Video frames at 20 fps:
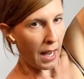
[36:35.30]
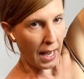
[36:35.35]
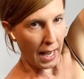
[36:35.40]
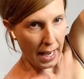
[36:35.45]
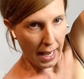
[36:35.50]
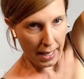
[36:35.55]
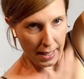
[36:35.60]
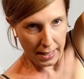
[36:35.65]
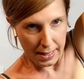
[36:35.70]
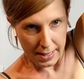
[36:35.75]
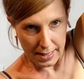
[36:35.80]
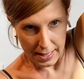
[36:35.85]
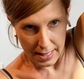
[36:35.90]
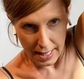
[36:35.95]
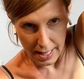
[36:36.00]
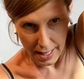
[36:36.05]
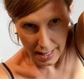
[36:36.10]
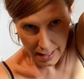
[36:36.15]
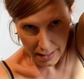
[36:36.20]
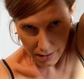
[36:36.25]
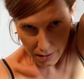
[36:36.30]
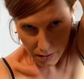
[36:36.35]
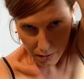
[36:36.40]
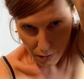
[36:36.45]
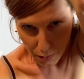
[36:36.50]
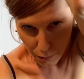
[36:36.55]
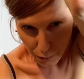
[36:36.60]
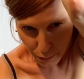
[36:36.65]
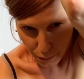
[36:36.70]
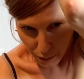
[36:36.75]
Exhale,
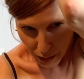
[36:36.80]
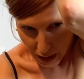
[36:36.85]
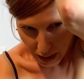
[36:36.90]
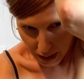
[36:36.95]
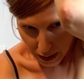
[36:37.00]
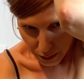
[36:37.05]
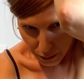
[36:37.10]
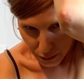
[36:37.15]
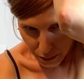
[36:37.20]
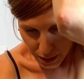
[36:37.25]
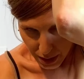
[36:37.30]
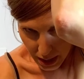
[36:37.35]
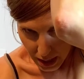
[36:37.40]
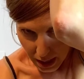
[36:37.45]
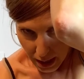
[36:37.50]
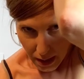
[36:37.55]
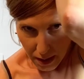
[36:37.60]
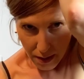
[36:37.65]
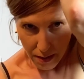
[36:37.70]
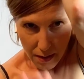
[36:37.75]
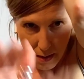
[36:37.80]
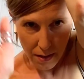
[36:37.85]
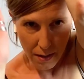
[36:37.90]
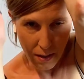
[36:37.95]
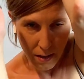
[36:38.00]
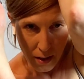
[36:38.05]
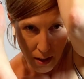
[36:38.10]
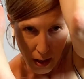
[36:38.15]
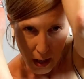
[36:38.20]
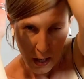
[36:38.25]
round in.
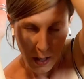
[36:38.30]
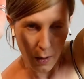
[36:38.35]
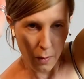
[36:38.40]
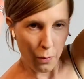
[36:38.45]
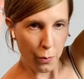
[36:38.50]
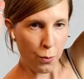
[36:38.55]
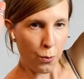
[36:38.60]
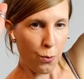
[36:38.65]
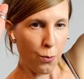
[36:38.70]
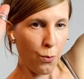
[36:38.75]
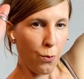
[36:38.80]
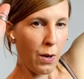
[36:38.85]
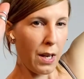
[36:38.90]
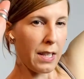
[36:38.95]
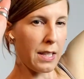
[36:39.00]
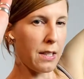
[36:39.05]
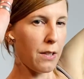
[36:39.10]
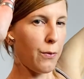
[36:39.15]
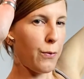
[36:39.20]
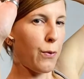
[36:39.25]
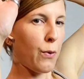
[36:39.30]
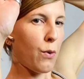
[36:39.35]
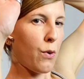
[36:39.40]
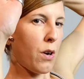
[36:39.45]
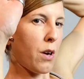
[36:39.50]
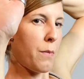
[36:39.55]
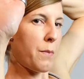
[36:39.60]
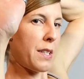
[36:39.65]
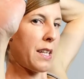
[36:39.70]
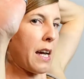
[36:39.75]
Press the
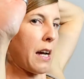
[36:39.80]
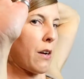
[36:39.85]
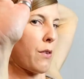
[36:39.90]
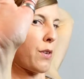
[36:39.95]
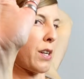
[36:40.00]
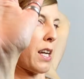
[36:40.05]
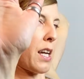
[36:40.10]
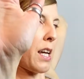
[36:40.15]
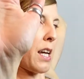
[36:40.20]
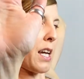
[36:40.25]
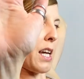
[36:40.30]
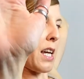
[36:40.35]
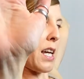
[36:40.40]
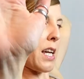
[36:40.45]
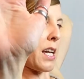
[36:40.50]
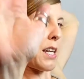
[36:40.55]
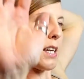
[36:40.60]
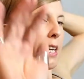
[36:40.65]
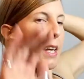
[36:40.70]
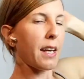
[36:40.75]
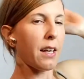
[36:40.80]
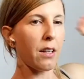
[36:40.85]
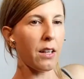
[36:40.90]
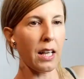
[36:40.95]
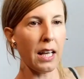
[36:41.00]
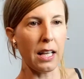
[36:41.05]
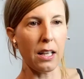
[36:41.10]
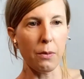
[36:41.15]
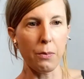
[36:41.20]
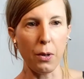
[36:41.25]
forearm down, inhale,
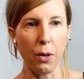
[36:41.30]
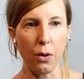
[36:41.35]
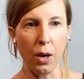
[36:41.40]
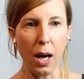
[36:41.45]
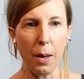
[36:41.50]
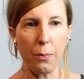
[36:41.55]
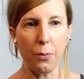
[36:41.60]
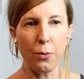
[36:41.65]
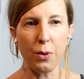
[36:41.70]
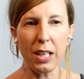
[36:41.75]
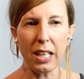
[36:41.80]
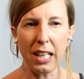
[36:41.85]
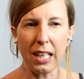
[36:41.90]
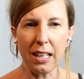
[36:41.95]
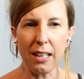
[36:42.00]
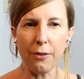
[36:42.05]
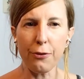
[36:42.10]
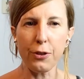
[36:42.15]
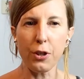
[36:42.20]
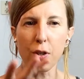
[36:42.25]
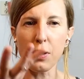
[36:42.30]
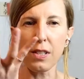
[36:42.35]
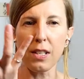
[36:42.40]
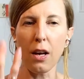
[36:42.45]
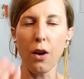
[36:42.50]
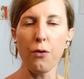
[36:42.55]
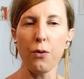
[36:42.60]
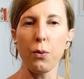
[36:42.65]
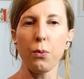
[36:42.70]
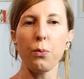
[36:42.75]
elbow up, really lift
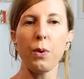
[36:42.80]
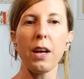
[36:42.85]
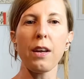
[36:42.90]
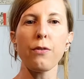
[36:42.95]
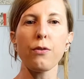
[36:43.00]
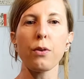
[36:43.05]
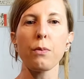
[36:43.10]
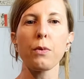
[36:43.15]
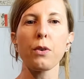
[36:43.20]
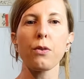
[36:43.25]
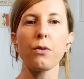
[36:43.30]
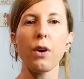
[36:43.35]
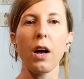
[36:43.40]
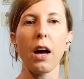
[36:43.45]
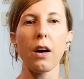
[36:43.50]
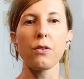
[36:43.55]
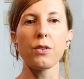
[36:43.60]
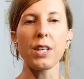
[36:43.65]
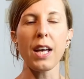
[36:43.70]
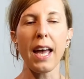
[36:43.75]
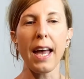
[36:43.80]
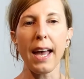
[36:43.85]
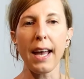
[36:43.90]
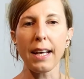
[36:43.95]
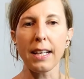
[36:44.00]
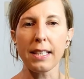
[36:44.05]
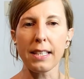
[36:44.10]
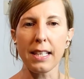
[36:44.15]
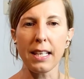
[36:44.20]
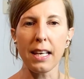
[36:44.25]
yourself away from the ground.
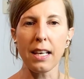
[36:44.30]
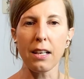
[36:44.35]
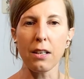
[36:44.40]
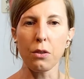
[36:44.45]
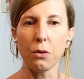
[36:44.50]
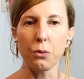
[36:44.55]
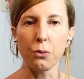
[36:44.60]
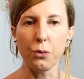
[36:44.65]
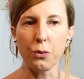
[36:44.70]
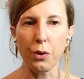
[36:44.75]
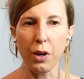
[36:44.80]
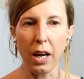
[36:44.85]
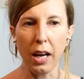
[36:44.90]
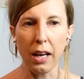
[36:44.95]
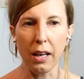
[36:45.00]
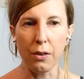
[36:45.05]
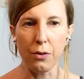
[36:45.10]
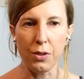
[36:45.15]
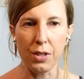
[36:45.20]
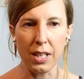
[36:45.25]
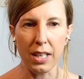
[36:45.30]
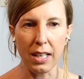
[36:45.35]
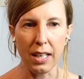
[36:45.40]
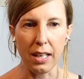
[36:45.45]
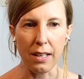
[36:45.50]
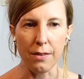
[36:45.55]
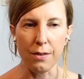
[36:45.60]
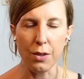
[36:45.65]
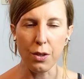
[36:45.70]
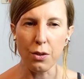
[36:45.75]
Exhale, rounding
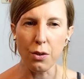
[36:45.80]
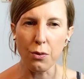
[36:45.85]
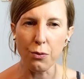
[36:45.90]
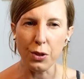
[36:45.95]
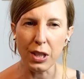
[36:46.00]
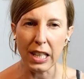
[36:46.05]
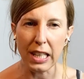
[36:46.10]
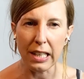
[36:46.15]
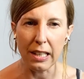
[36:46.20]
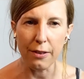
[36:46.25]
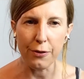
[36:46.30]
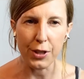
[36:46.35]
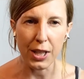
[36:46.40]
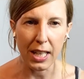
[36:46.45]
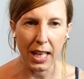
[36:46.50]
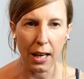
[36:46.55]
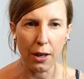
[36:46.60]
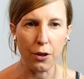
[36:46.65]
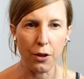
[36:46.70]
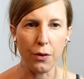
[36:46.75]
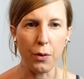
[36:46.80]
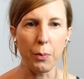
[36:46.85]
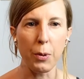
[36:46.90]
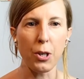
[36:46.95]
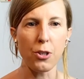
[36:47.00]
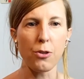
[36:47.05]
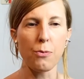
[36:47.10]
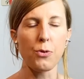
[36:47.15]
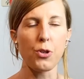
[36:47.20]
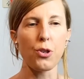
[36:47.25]
in. So you're really lifting out of the
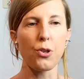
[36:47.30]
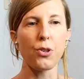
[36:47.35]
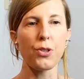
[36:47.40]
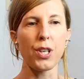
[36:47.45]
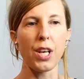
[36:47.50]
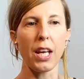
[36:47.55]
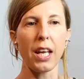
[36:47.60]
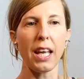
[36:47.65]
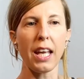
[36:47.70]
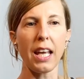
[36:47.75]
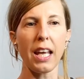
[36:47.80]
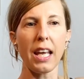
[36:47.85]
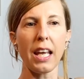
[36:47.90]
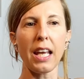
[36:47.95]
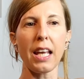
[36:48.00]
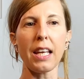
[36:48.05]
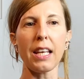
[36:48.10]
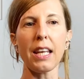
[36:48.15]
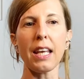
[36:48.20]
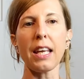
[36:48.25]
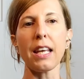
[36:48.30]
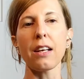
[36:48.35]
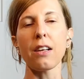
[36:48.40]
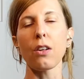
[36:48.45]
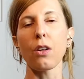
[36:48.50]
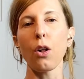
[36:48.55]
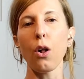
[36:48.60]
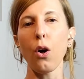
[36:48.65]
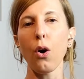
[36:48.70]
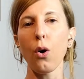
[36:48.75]
bottom shoulder.
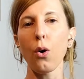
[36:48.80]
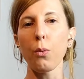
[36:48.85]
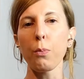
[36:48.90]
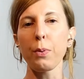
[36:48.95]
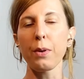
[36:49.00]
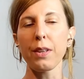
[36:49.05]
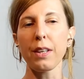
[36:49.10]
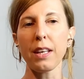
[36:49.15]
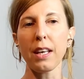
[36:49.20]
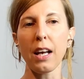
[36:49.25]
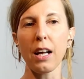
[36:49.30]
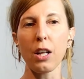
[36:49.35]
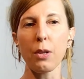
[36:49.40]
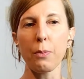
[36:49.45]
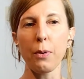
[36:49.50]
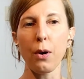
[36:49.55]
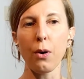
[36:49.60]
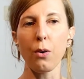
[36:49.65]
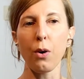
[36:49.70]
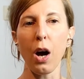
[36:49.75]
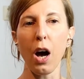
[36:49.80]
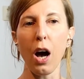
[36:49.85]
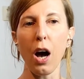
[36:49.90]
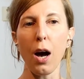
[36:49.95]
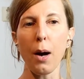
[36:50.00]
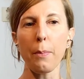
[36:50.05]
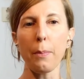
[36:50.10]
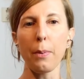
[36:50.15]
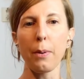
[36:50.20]
Inhale, open the elbow up.